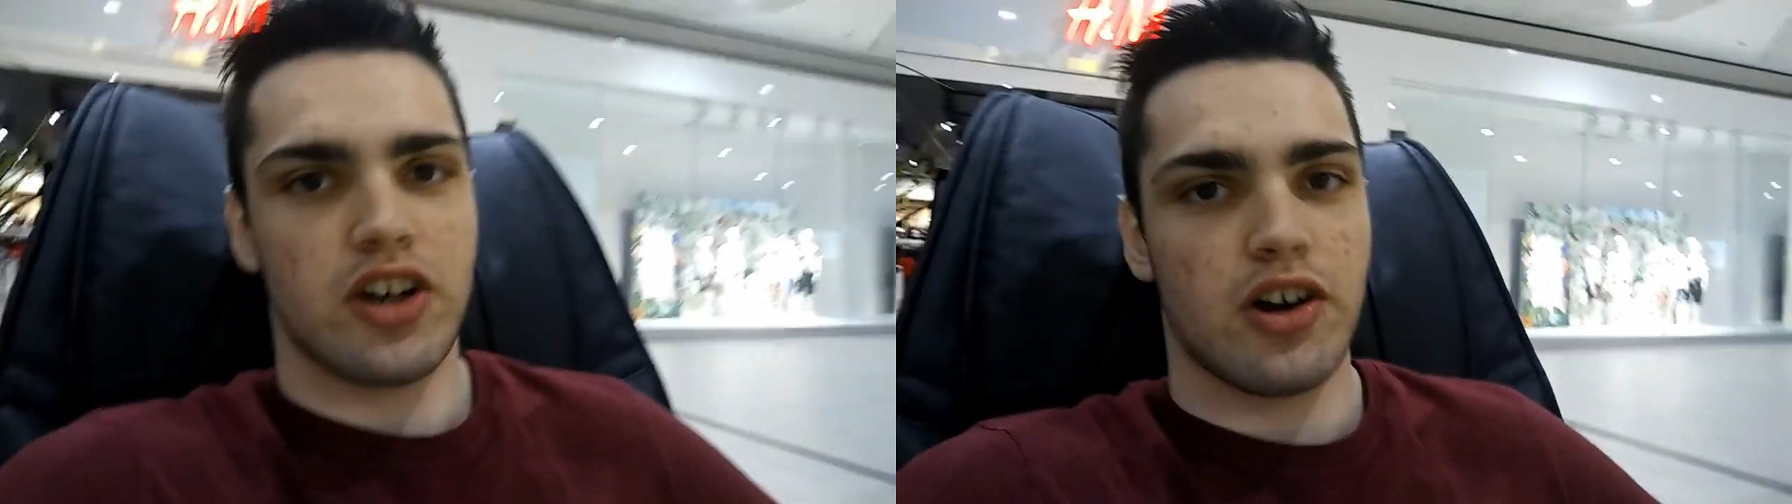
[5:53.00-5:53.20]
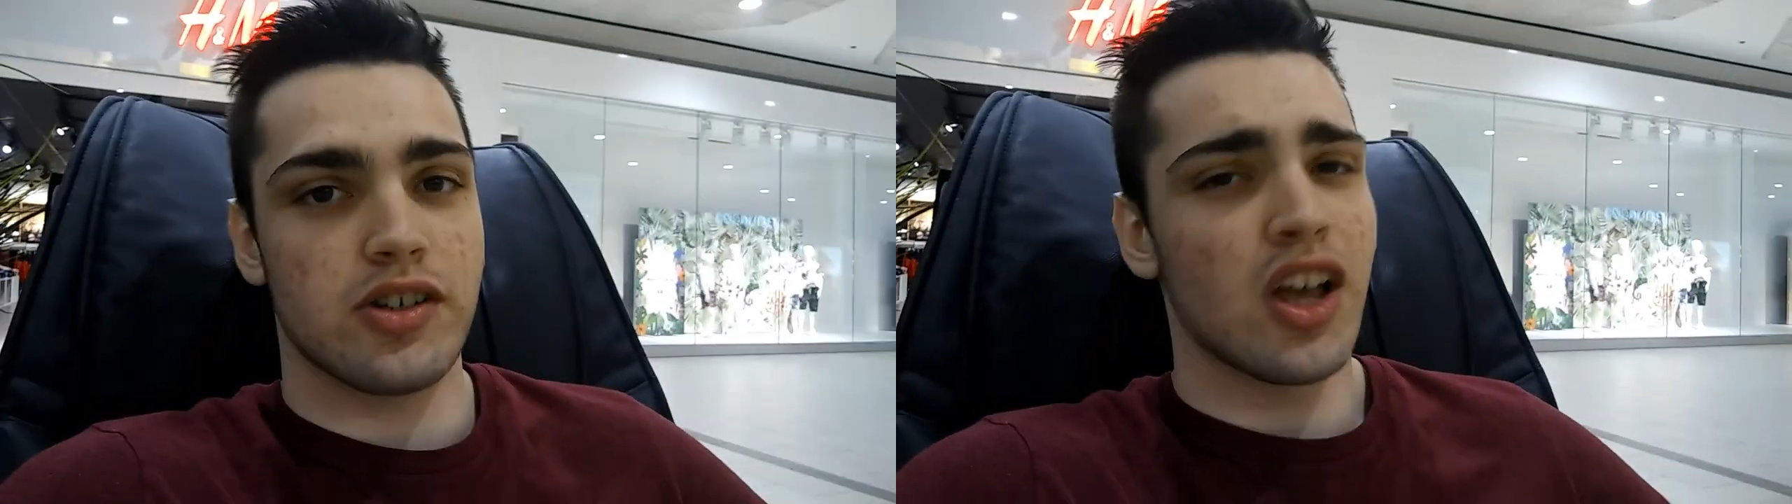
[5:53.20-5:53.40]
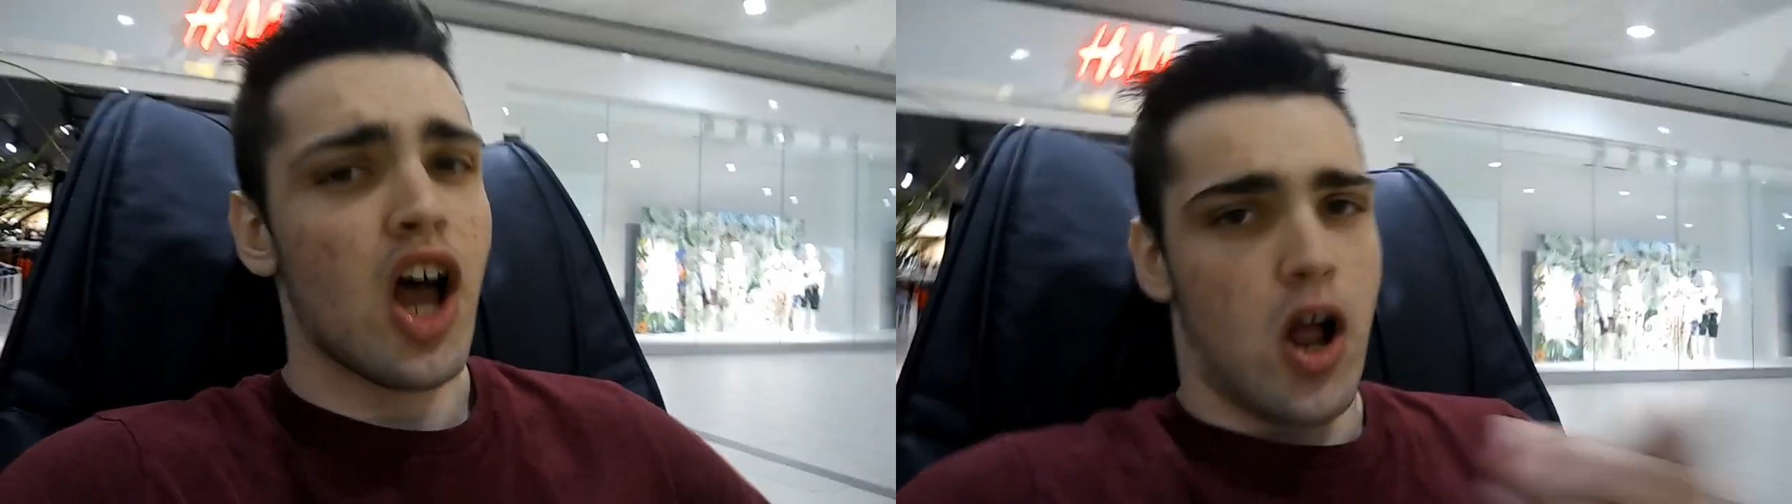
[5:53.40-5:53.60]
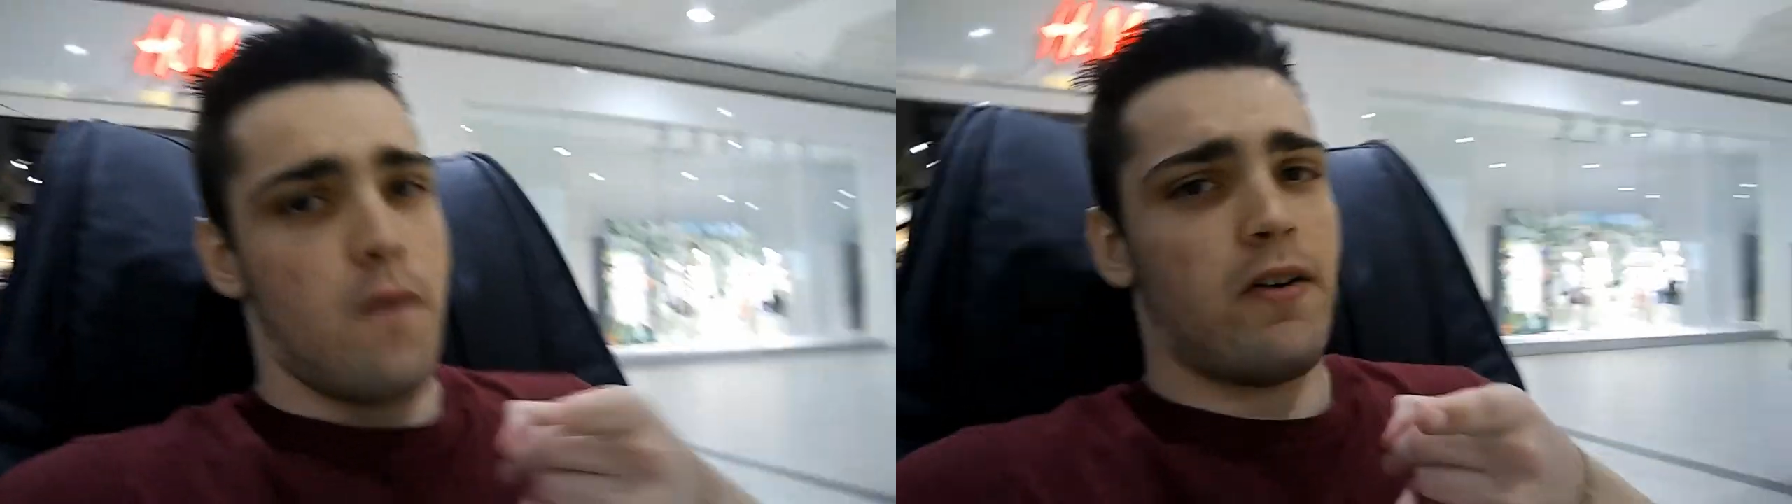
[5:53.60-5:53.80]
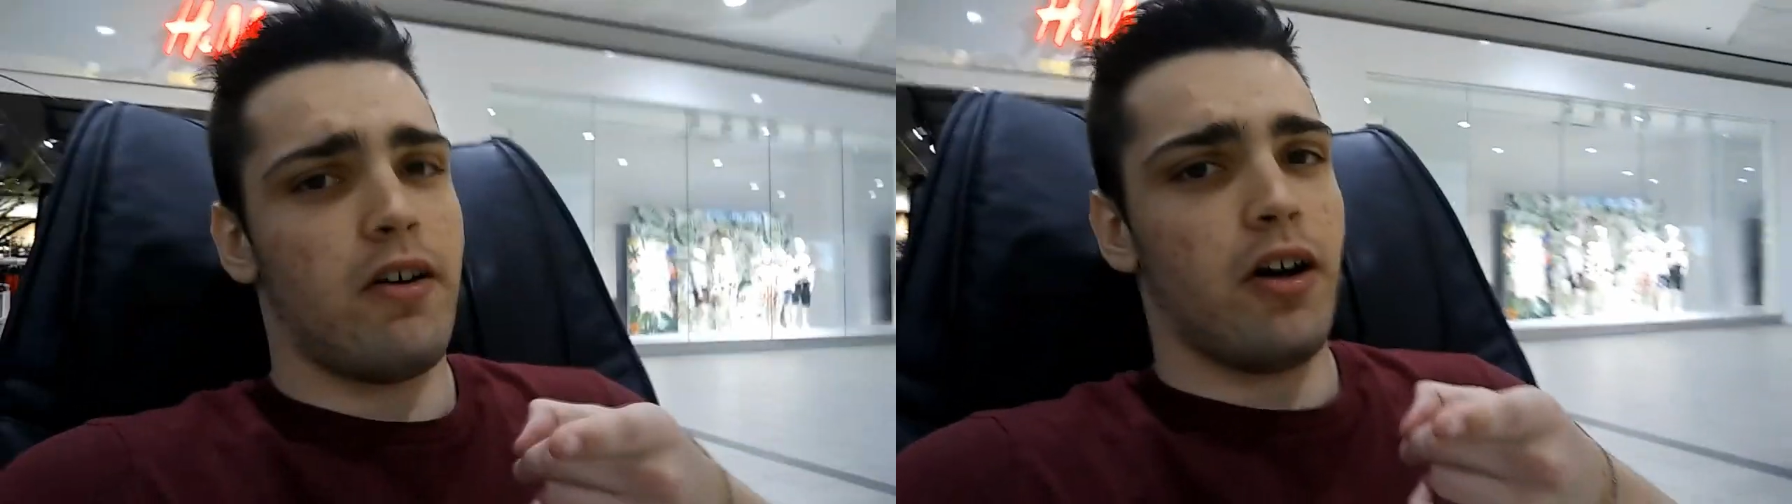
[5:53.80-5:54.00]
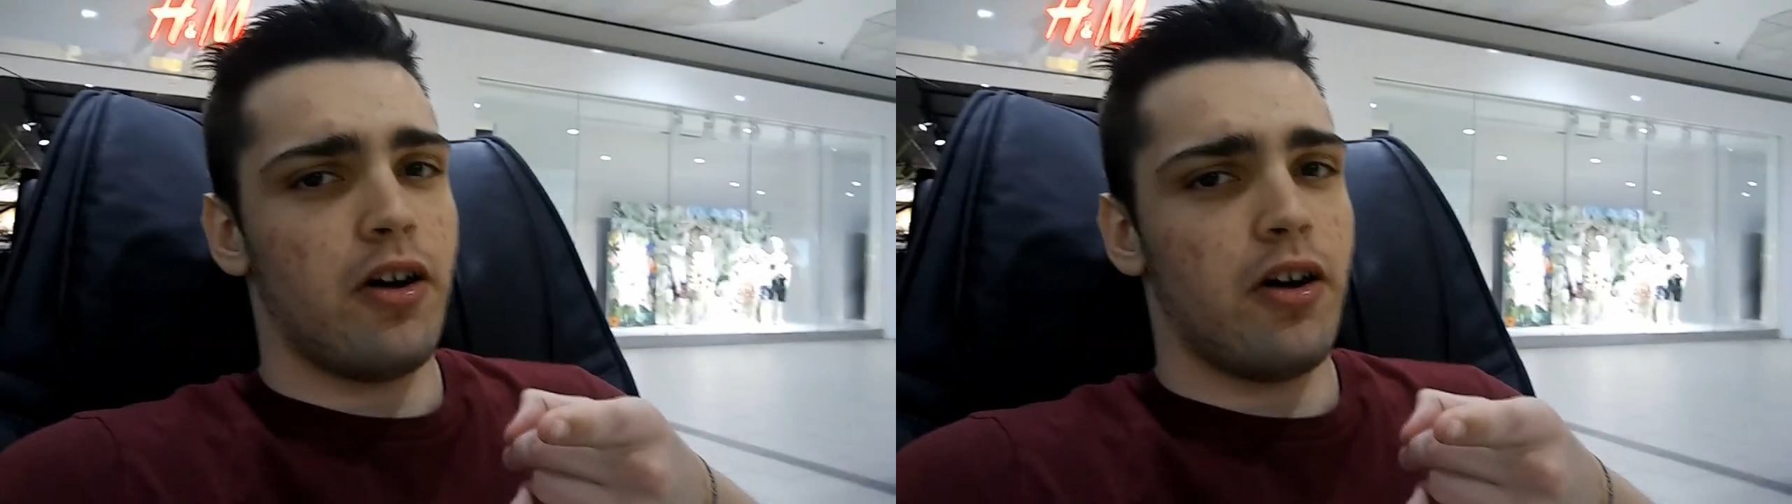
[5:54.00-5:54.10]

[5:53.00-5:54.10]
chairs. Very